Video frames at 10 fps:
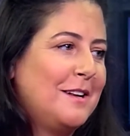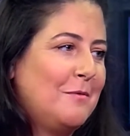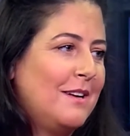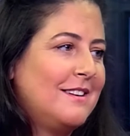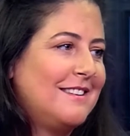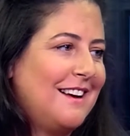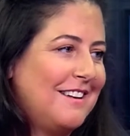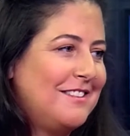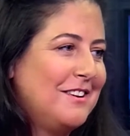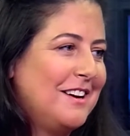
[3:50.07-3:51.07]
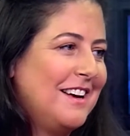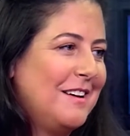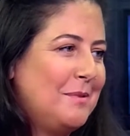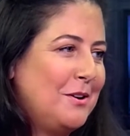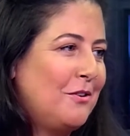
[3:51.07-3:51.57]
the one that cut
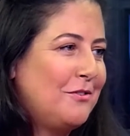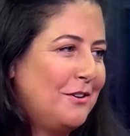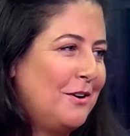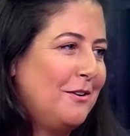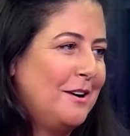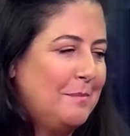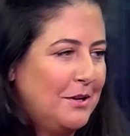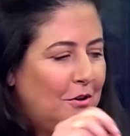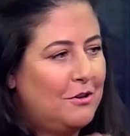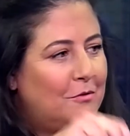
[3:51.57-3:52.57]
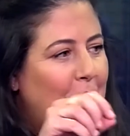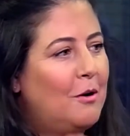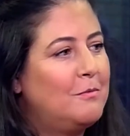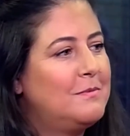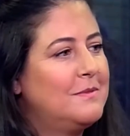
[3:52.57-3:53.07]
the Pinocchio uh, Pinocchio robe.